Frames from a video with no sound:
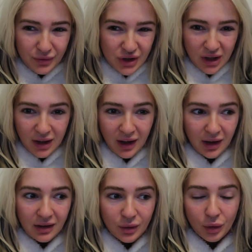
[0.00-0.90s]

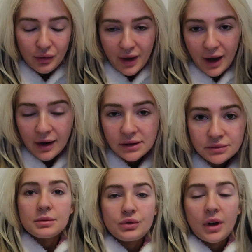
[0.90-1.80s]
chicken all of that
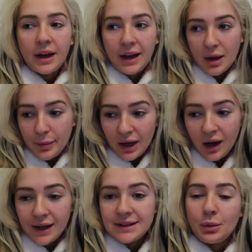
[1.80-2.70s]
so i'm trying to eat a bit
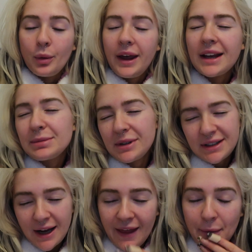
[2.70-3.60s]
lighter well here's me
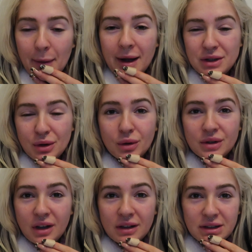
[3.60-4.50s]
saying that but i'm actually
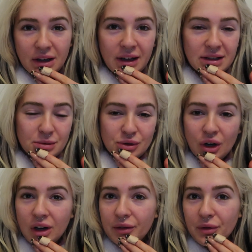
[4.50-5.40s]
also going to go and get some
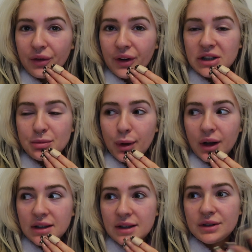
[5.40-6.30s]
chocolate from the fridge
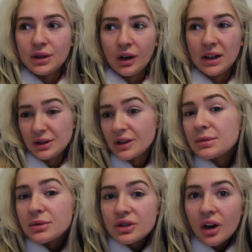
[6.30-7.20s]
because i've still got loads of
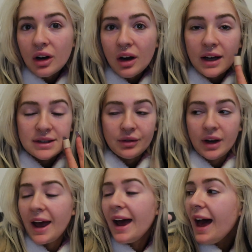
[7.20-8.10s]
christmas chocolate i don't
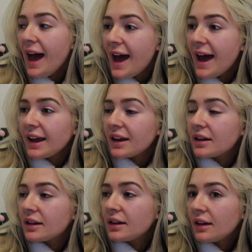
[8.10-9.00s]
egg
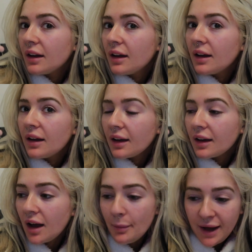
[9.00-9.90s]

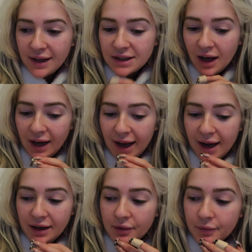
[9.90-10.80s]
come here
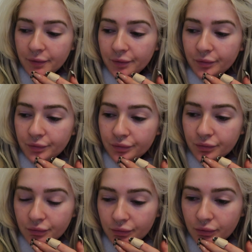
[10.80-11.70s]
darling
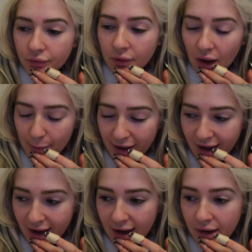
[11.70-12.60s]
come
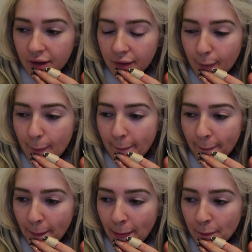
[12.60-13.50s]

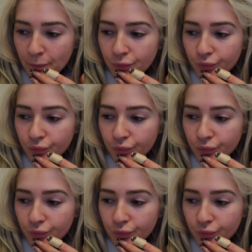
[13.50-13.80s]
here